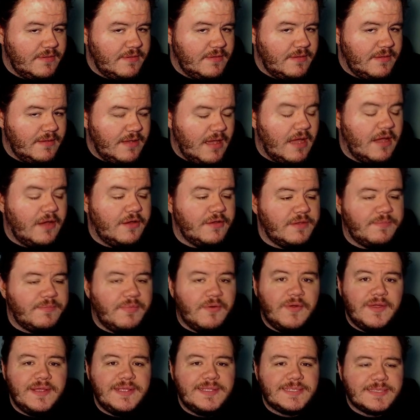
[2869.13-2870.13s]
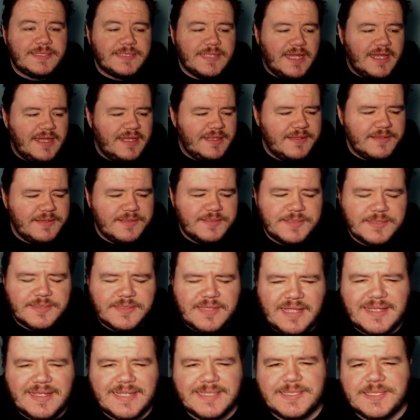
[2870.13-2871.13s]
Oh, the points?
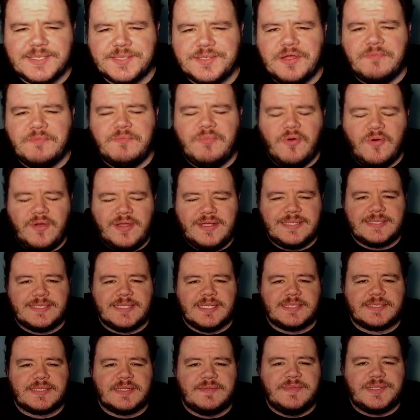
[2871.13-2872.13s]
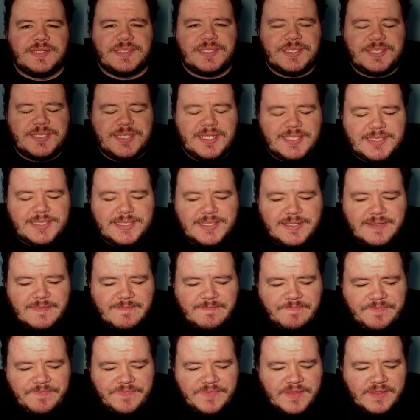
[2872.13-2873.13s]
I guess there's no point system, it's just...
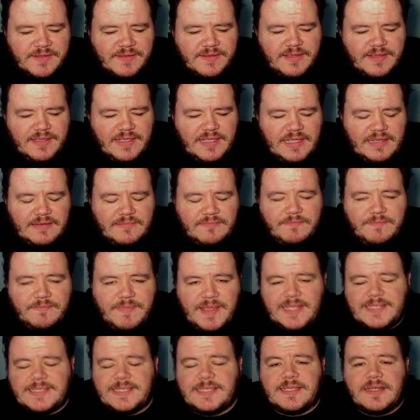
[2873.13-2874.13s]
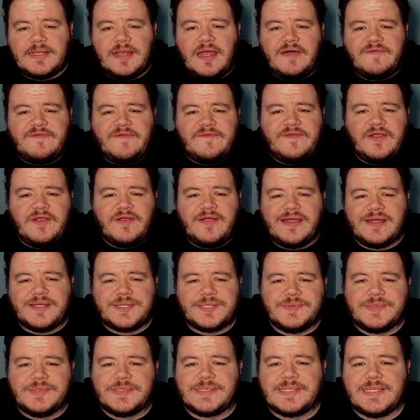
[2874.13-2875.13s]
It bases it off of your
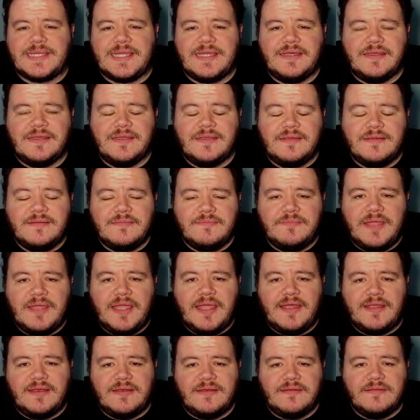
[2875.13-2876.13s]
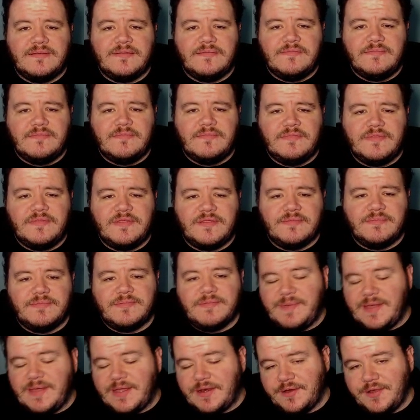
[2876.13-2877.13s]
actual skill, and the
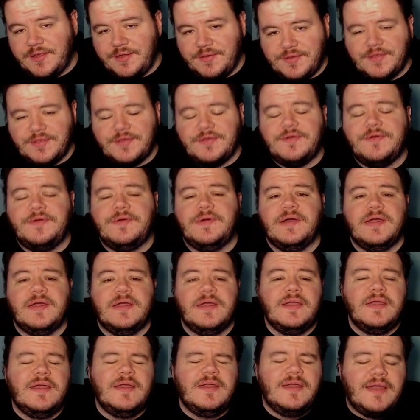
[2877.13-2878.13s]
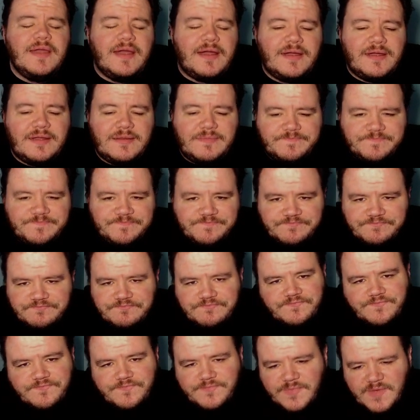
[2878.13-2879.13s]
better you do, the
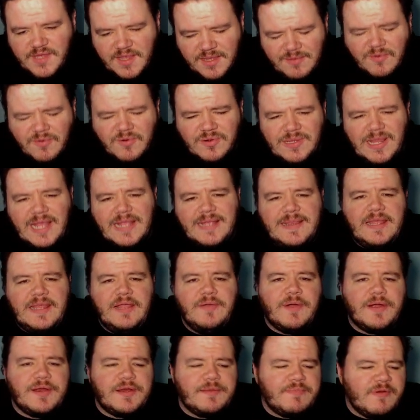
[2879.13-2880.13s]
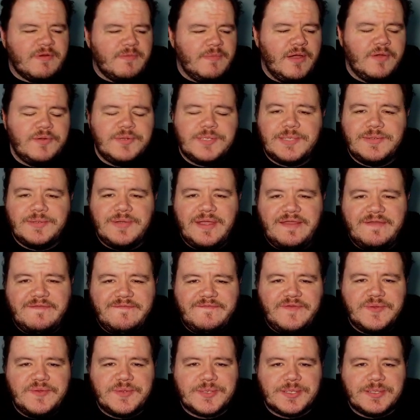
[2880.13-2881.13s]
more likely you are to promote to a
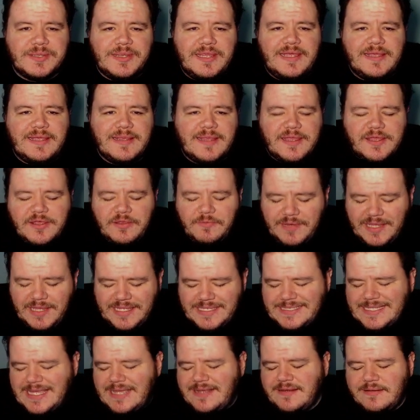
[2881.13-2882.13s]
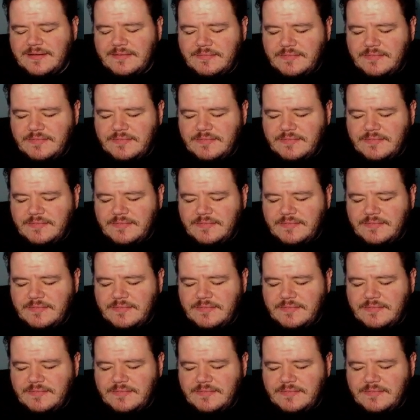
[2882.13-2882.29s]
future league. Like, you'll play 10